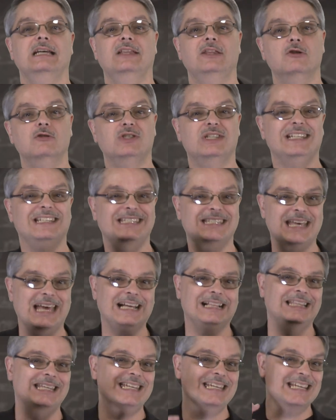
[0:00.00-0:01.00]
and there is
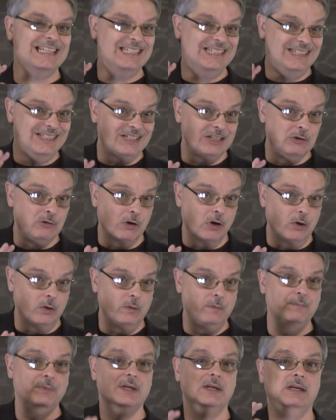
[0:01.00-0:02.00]
exactly 0